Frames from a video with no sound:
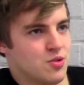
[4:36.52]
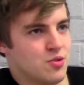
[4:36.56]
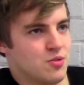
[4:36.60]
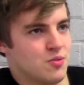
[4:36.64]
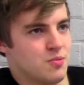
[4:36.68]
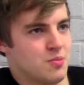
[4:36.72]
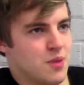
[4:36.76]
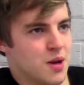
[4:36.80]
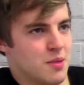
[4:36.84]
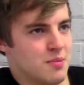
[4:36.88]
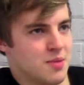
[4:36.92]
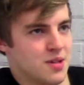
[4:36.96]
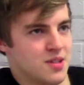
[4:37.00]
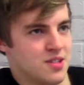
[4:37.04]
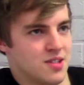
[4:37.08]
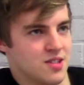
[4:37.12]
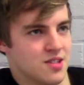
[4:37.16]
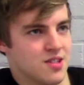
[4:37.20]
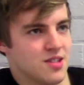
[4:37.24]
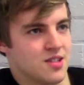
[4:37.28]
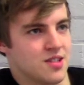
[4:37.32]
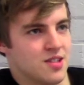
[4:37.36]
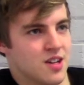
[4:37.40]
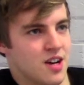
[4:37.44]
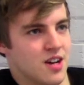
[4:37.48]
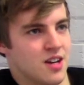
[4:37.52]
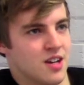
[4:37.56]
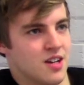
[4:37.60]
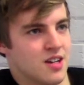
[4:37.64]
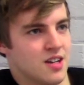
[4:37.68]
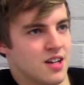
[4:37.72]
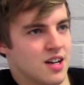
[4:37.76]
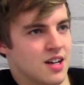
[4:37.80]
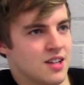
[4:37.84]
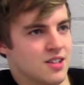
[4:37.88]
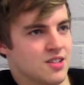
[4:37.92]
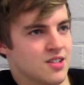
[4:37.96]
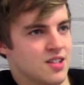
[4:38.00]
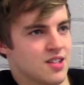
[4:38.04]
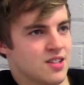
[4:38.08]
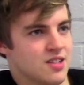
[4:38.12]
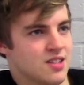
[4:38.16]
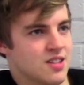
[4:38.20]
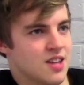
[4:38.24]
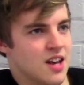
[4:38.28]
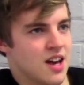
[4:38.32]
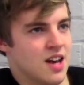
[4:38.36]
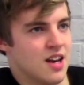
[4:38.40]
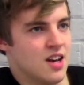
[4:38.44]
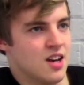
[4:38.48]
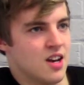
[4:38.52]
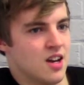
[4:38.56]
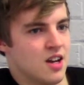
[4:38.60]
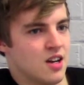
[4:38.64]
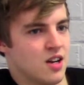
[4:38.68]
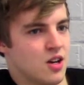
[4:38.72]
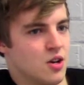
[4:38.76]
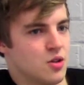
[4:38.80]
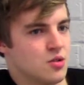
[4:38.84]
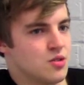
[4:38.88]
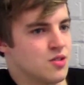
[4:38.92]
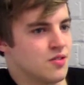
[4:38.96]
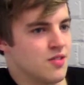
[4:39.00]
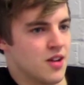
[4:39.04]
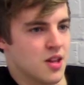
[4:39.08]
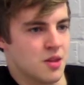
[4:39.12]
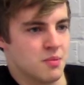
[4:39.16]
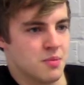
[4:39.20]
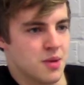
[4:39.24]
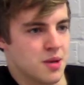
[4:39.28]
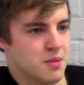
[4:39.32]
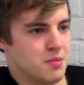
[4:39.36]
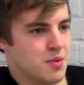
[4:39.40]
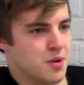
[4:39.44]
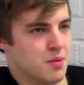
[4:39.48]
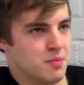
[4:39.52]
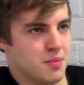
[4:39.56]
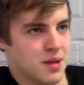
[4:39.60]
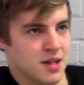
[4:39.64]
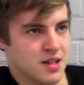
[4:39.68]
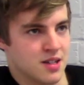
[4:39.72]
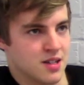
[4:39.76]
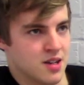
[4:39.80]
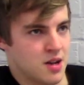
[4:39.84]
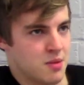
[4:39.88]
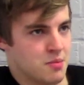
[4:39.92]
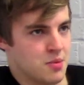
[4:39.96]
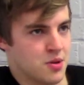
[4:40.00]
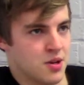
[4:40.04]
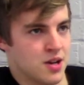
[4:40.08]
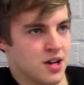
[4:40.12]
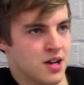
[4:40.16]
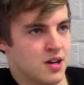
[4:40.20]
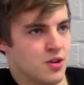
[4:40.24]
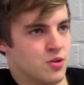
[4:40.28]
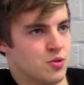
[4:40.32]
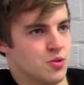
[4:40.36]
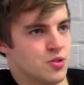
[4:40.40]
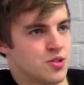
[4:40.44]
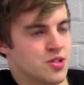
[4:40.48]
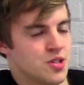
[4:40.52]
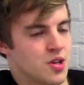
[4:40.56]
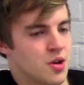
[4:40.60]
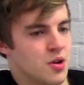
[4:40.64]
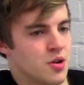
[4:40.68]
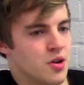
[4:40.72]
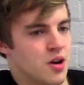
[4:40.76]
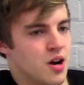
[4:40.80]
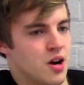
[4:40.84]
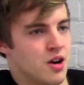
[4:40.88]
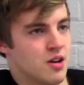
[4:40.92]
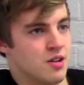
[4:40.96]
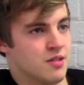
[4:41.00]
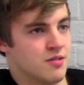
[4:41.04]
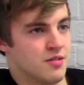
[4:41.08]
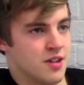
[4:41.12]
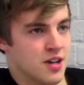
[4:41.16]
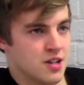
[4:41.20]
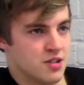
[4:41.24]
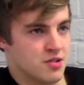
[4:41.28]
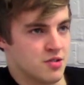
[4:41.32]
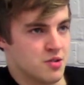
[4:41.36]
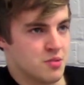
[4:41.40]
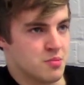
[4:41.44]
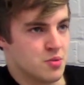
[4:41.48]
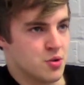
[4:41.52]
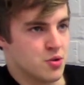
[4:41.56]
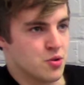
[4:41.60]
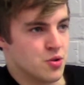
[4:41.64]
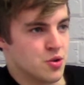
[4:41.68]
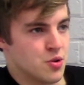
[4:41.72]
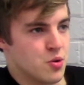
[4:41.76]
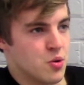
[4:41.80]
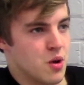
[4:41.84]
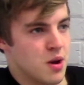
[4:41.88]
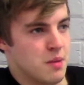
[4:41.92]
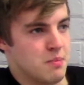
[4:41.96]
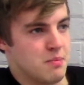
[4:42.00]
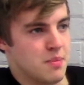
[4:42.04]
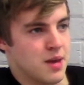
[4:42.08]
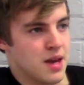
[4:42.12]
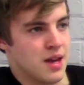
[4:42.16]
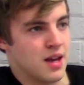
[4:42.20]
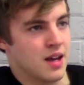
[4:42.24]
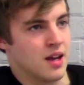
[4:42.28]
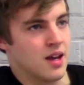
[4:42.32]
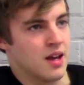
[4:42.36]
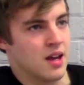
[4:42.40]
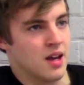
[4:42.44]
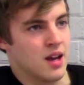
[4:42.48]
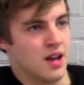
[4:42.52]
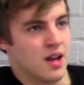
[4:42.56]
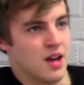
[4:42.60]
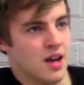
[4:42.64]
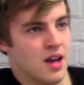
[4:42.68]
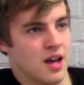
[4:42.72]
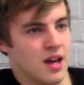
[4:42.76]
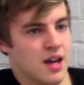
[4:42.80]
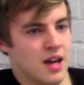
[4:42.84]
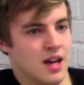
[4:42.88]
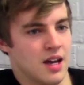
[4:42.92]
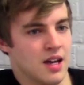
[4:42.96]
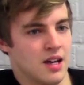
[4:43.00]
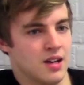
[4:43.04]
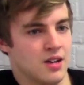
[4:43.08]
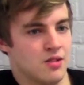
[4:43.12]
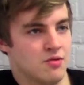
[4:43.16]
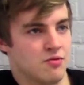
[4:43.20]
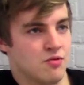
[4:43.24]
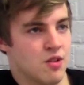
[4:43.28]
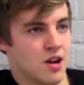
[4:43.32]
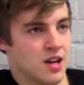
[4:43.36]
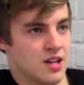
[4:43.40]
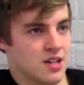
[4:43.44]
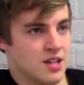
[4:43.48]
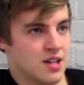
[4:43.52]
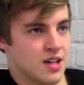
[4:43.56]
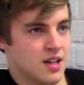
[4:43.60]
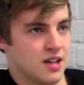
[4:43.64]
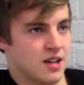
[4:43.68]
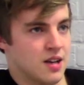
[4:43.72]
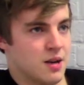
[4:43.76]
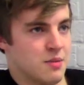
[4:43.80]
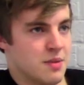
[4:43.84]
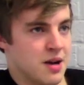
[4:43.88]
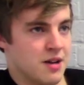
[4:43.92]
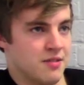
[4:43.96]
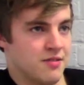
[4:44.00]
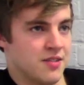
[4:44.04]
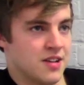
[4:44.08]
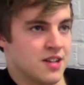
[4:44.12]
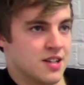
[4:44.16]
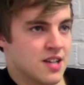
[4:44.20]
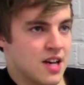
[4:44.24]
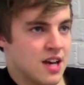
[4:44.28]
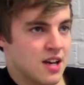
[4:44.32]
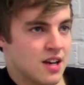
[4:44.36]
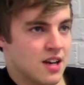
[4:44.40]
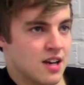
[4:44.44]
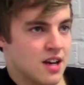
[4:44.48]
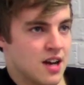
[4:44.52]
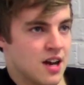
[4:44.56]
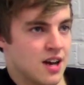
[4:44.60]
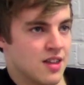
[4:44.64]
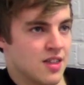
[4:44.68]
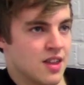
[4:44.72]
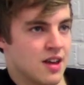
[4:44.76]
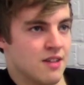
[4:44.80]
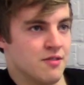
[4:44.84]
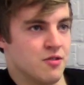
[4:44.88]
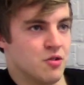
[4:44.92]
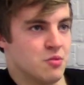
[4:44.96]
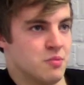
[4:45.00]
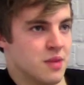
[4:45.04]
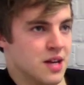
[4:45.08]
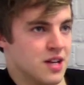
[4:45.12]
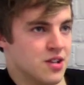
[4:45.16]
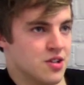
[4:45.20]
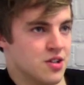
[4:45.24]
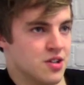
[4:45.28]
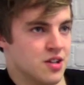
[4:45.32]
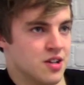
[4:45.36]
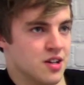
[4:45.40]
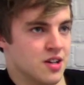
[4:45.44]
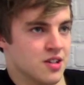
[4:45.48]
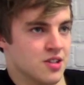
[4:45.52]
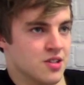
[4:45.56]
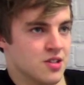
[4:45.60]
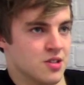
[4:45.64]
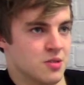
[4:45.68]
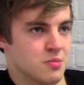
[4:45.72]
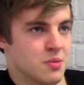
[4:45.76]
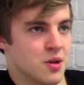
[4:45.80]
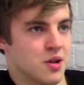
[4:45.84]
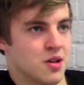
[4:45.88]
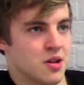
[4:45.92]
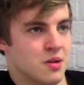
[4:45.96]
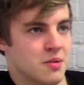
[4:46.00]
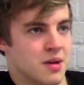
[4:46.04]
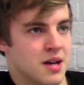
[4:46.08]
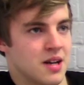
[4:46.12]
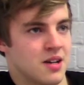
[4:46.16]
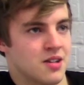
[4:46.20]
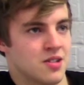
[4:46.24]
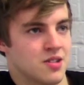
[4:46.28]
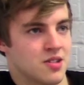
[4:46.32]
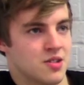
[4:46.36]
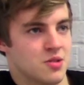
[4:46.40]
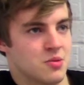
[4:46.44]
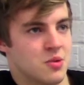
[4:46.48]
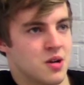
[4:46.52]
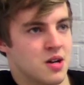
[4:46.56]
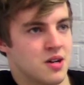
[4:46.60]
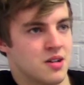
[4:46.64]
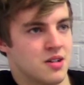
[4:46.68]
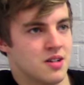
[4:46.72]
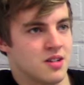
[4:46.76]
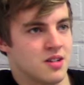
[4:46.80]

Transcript: by Business Insider, and since then loads of other people have picked up on it. Also, our advisory board are quite big in writing about FinTech, and they've all mentioned us and spoken about us as well.